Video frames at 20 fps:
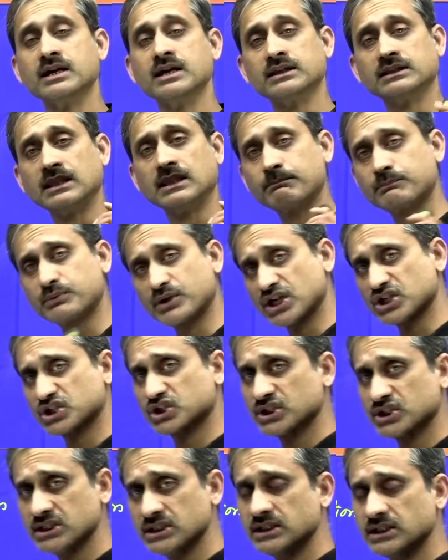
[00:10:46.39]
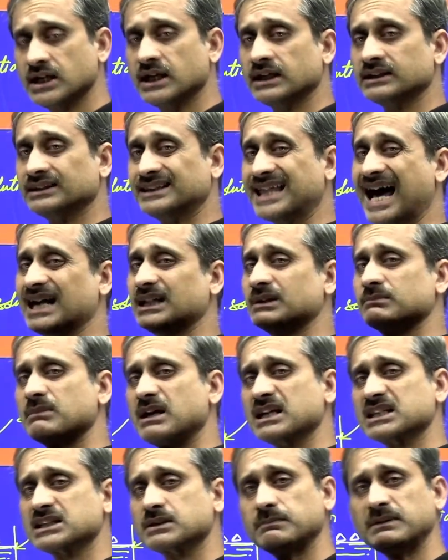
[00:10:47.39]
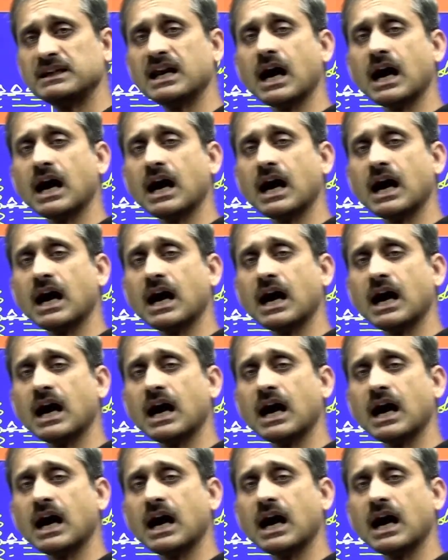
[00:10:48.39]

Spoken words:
the pressure that must be